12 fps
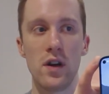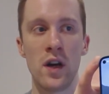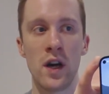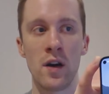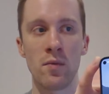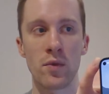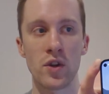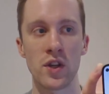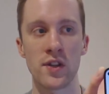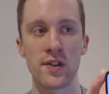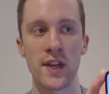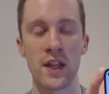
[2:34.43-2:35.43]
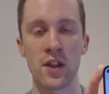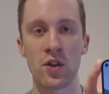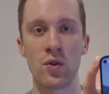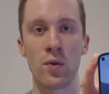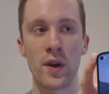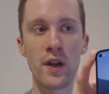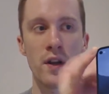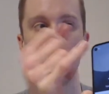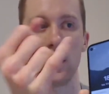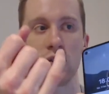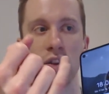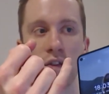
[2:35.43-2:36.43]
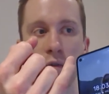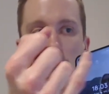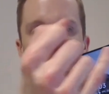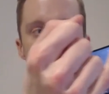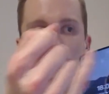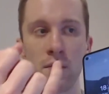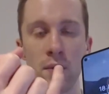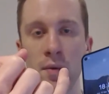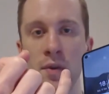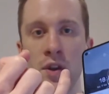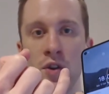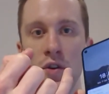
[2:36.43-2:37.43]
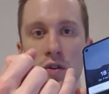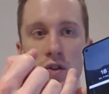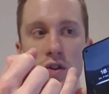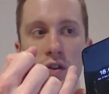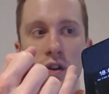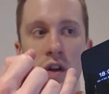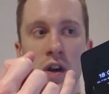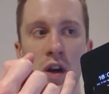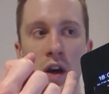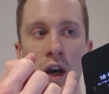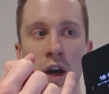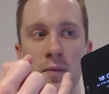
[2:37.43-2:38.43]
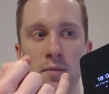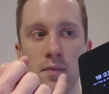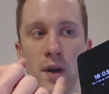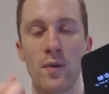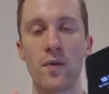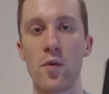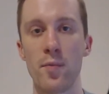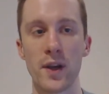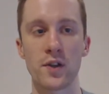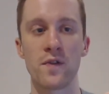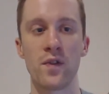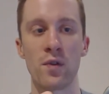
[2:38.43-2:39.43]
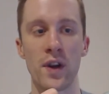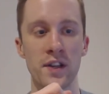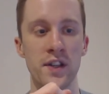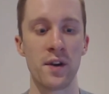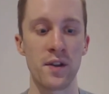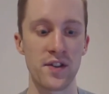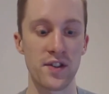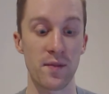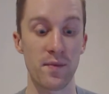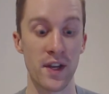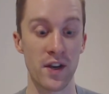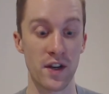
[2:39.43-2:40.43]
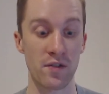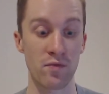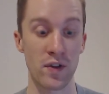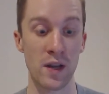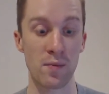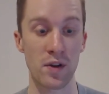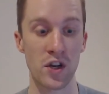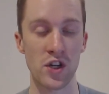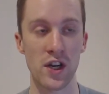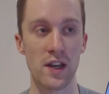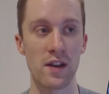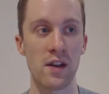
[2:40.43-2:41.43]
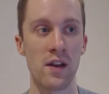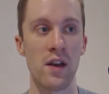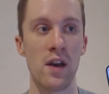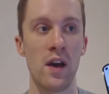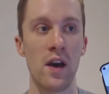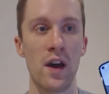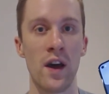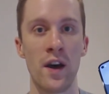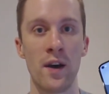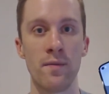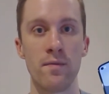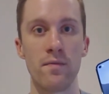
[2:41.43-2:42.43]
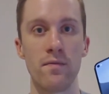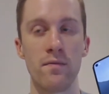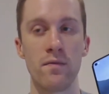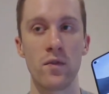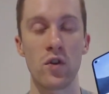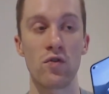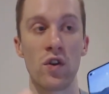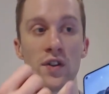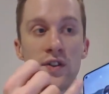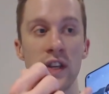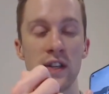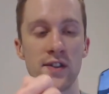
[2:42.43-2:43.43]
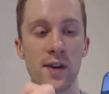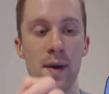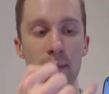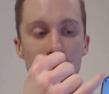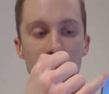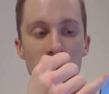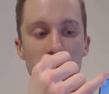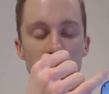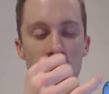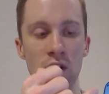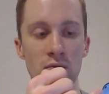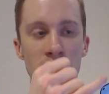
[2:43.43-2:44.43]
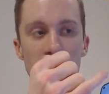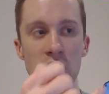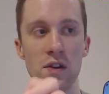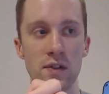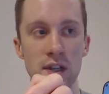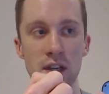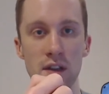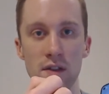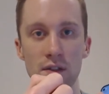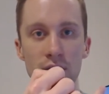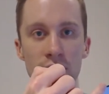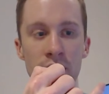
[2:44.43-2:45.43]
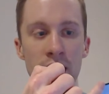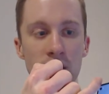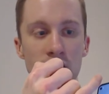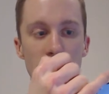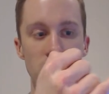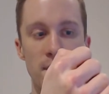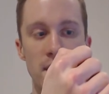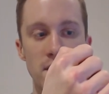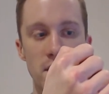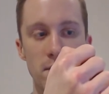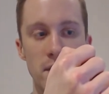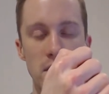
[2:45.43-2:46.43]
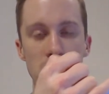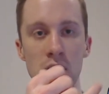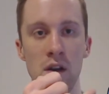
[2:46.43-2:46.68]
which is set in the corner. So they've completely done away with a notch. Coming from a Pixel 4 XL, this is something I can really appreciate. Granted, some applications aren't really using the extra space up here,